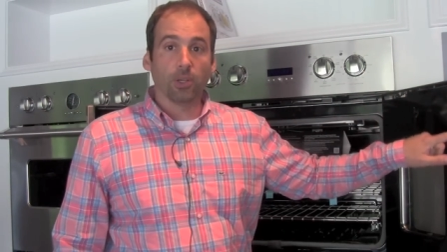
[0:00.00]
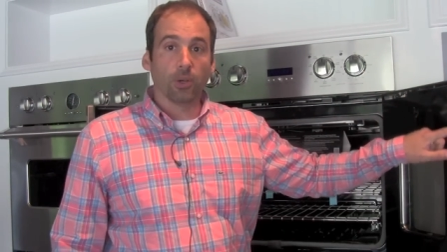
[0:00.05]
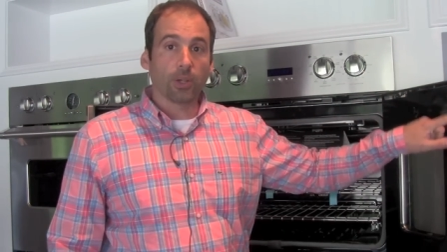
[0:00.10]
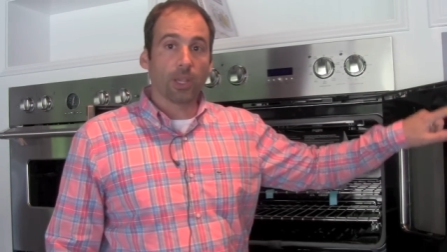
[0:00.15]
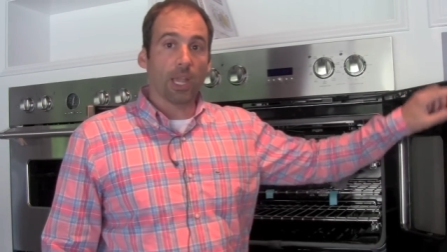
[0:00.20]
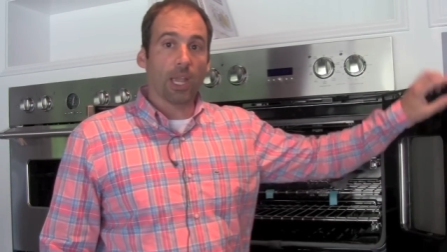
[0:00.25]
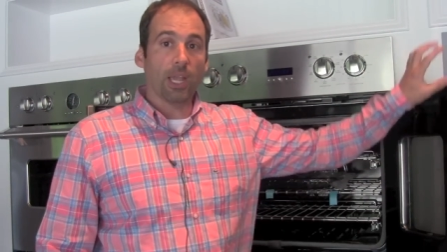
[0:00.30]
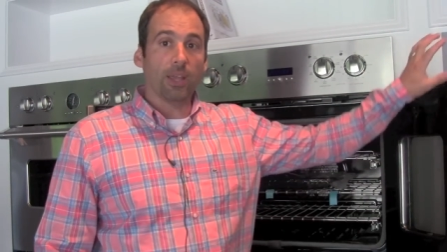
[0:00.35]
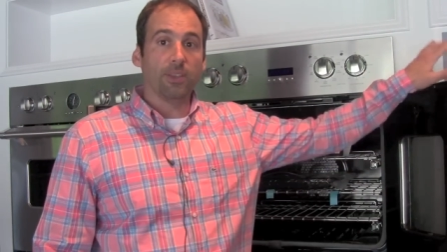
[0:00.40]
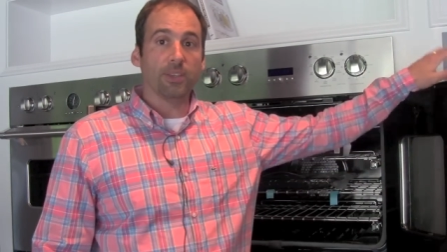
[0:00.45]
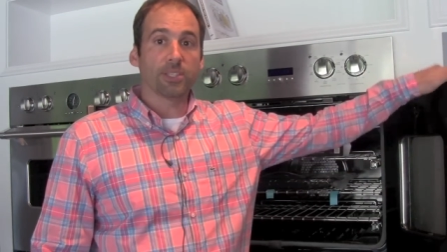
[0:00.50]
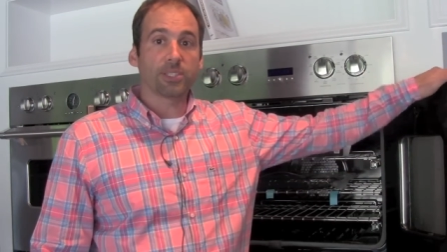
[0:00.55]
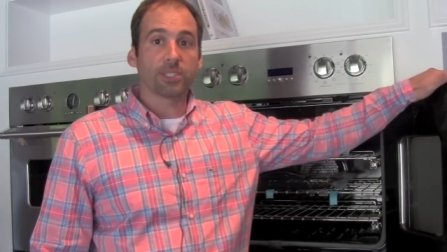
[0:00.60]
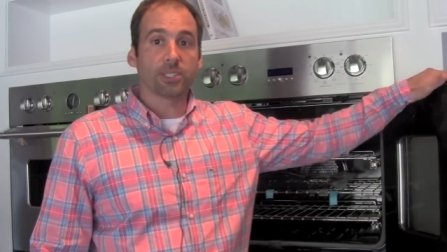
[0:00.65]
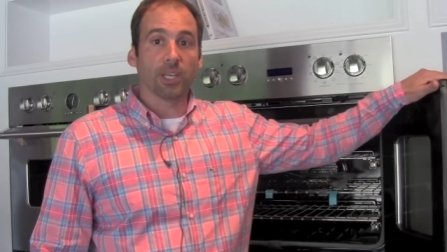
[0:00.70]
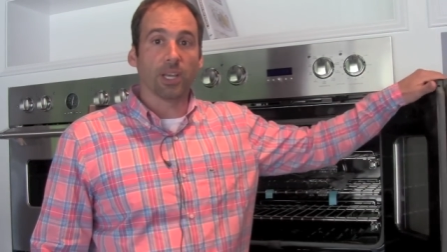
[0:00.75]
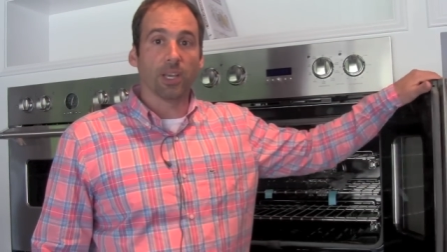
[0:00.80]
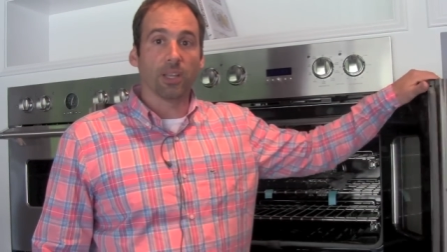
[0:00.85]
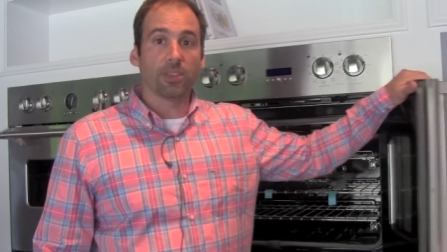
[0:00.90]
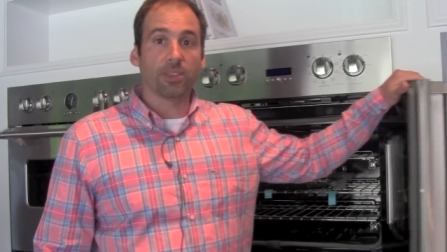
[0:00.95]
okay,
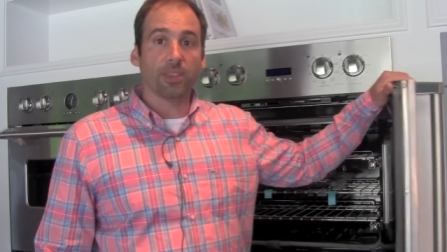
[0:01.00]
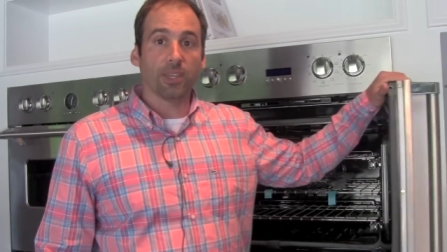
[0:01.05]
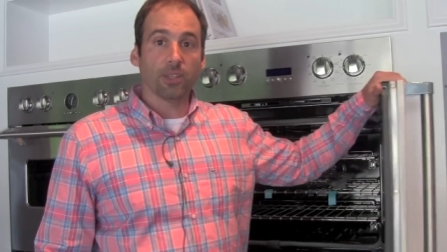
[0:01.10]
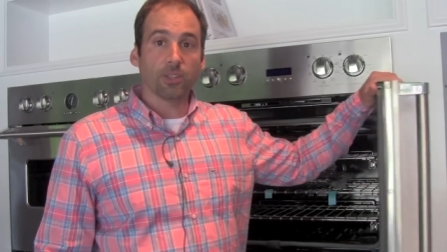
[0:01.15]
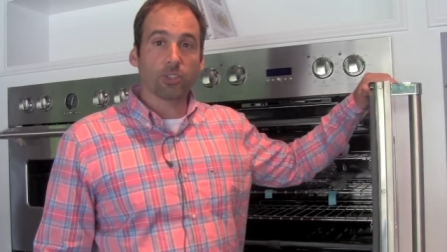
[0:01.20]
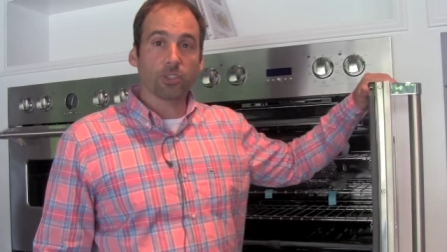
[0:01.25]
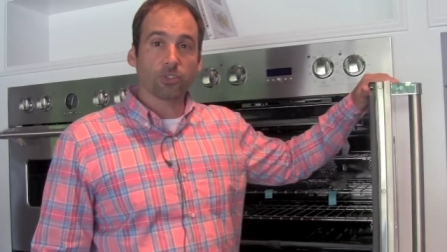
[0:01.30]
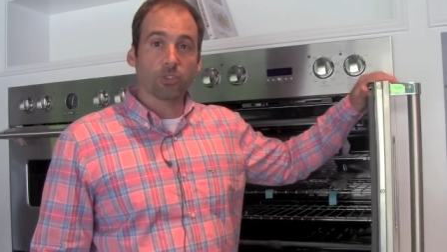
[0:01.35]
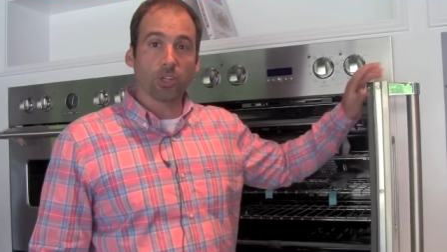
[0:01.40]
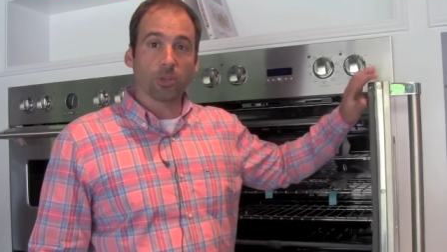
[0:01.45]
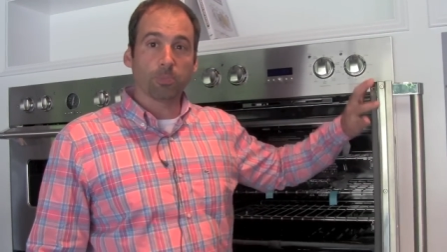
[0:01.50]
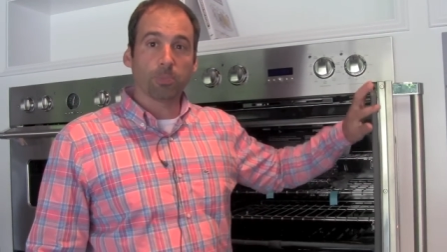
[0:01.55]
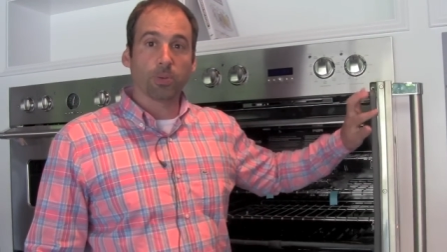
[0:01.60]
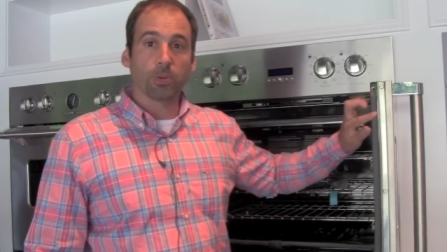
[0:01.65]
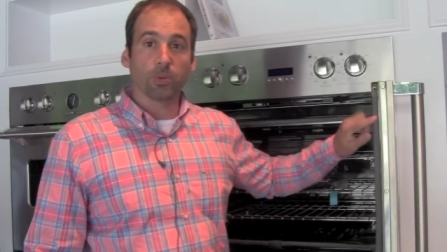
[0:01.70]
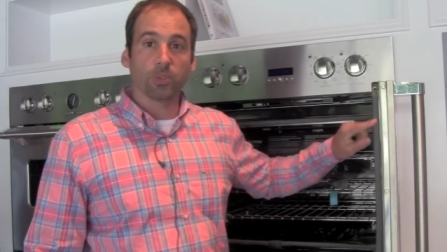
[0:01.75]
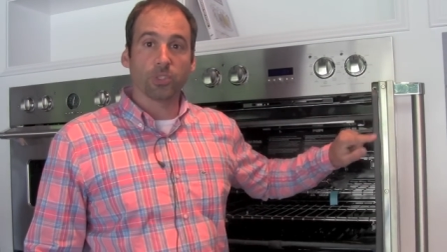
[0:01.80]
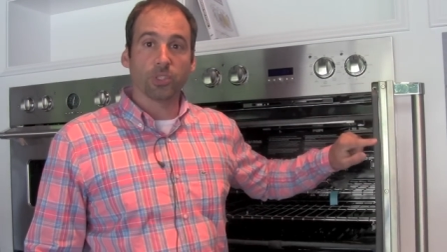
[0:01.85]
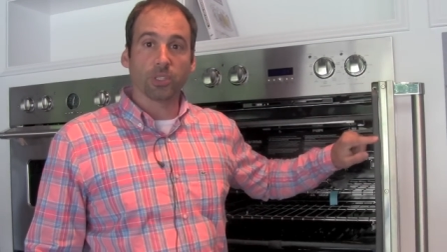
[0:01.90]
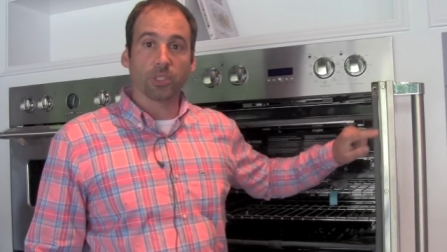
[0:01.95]
this uh, thin strip,
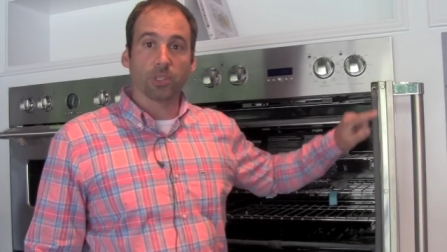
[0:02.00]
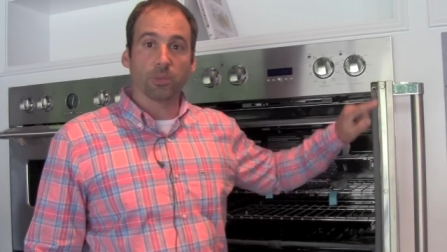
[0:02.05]
which you